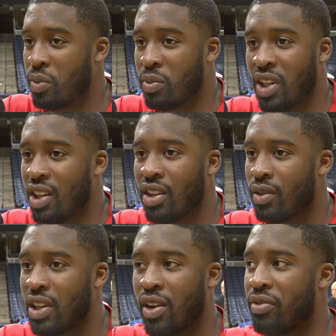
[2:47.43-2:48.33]

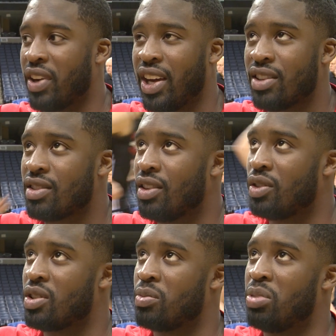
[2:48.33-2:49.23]
without fans, you
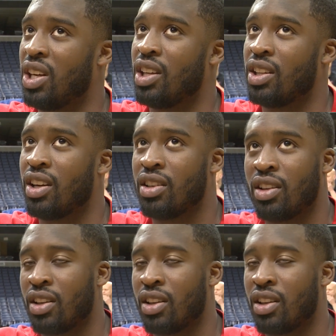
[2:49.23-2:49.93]
know, just being there and